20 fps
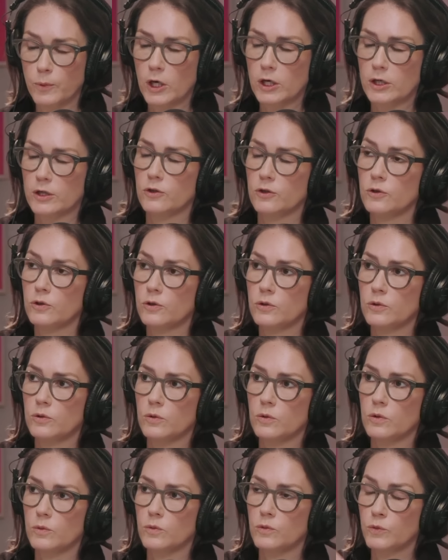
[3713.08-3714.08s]

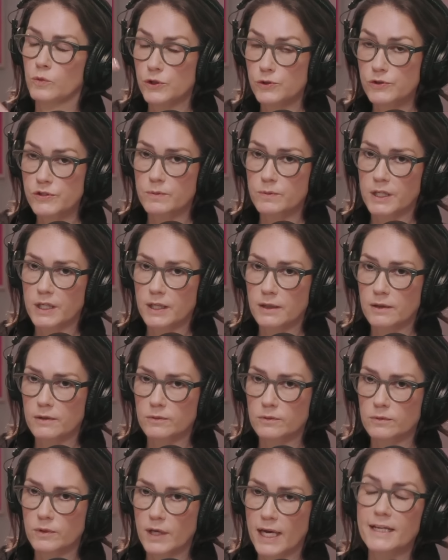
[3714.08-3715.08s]
who used to be
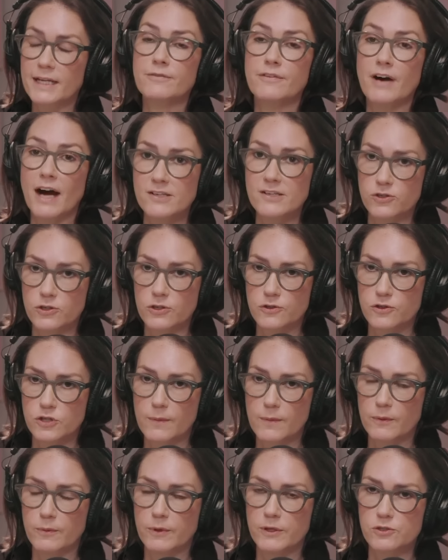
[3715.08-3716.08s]
an advisor to the
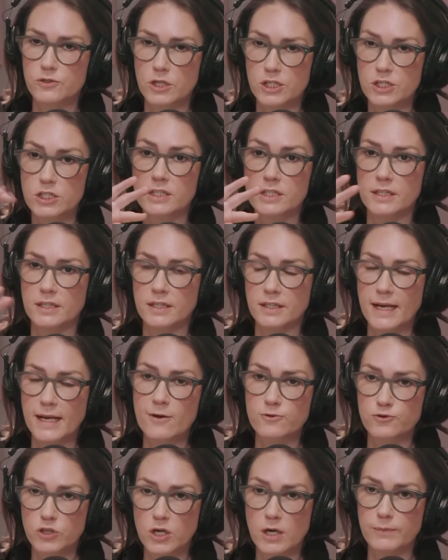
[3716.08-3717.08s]
Trump administration, and
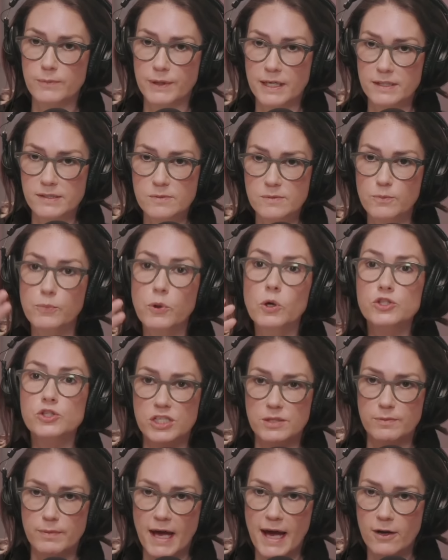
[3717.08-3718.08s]
now Trump has
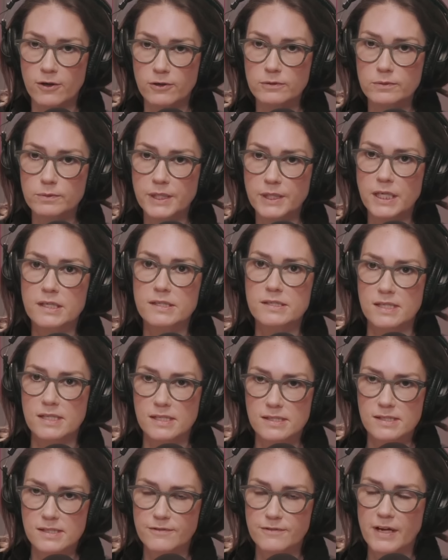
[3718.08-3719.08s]
pushed him out because
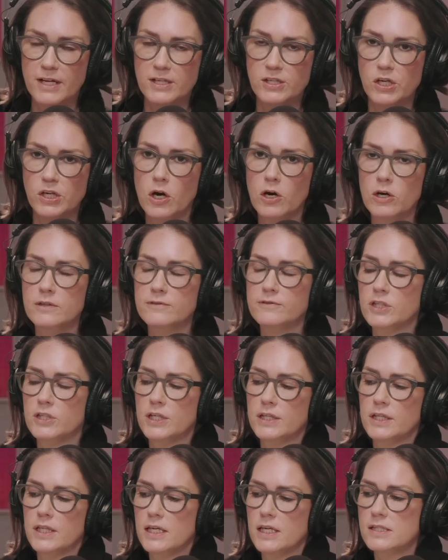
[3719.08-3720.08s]
he's defending Harvard
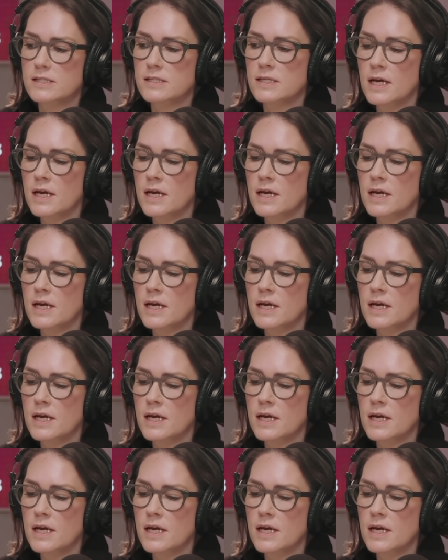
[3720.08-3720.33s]
in this.